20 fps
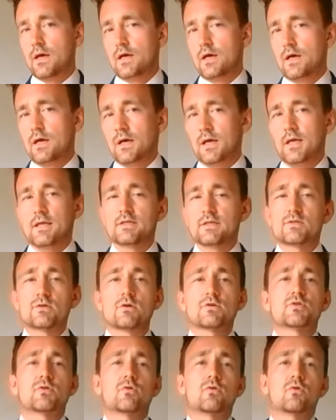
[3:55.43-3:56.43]
And it's
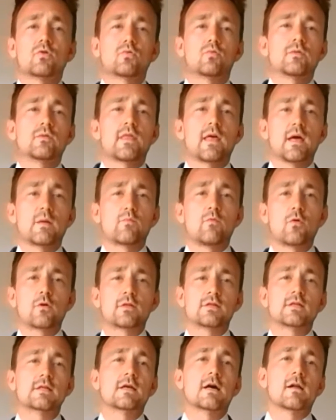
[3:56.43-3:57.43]
also good with that
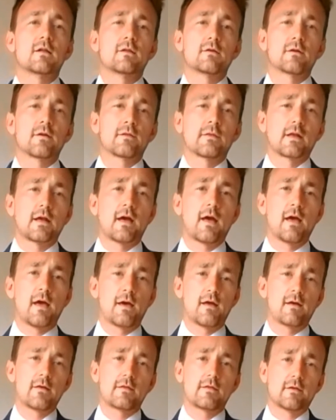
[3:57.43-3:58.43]
pointed collar that I had
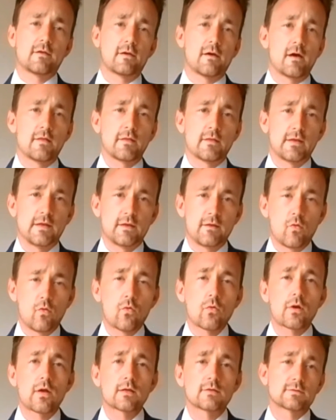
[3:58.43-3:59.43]
on the
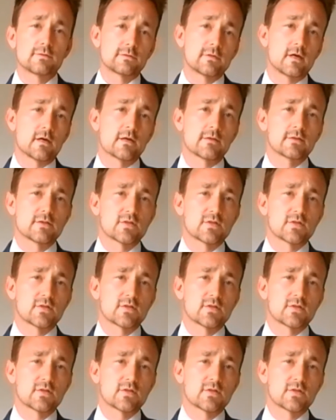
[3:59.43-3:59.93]
Oriental knot,